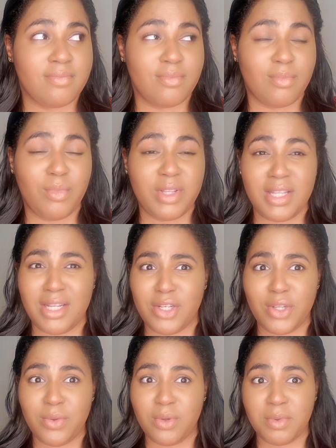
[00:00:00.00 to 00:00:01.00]
what they
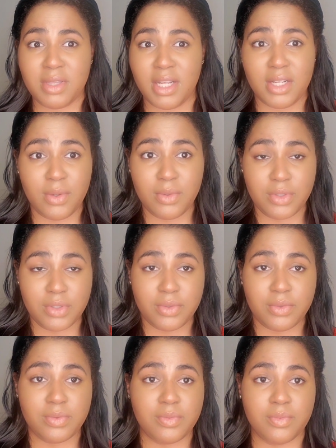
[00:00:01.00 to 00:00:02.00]
do and what they don't do.
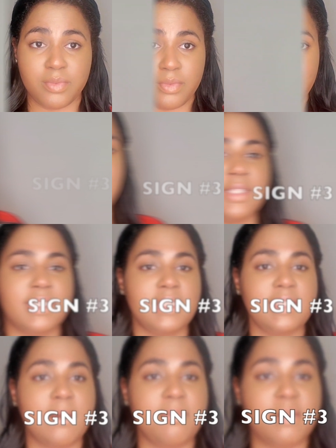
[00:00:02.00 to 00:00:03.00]

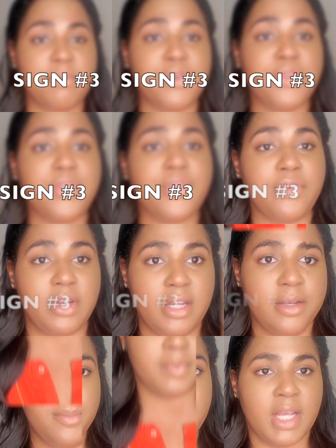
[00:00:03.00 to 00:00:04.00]
Step number
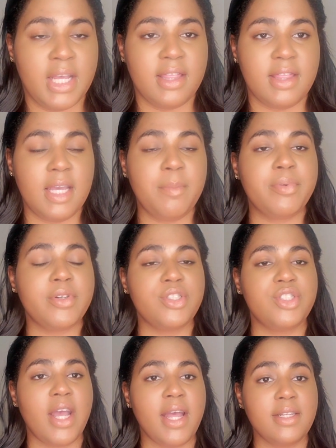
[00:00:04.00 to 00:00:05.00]
3, they
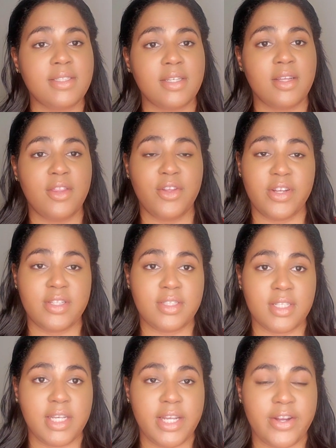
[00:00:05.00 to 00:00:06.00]
project their
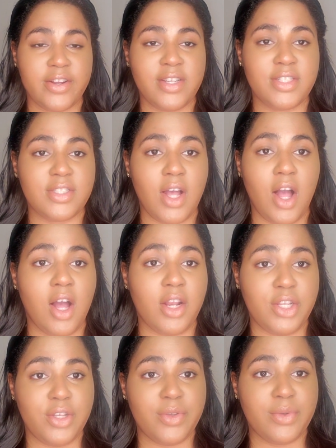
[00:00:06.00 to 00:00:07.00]
insecurities on
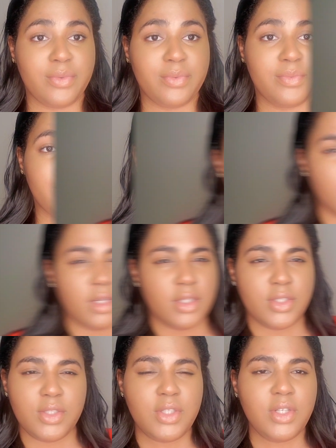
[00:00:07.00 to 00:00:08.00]
you.
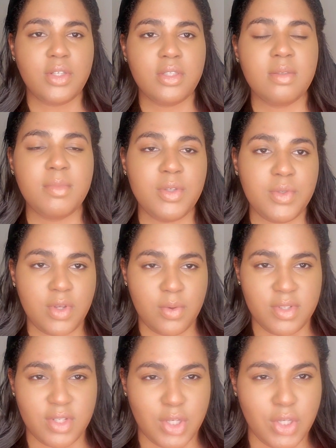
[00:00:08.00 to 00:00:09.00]
Do you know someone who's
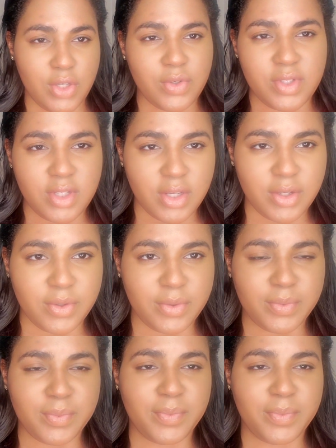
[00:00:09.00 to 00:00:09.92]
always accusing you?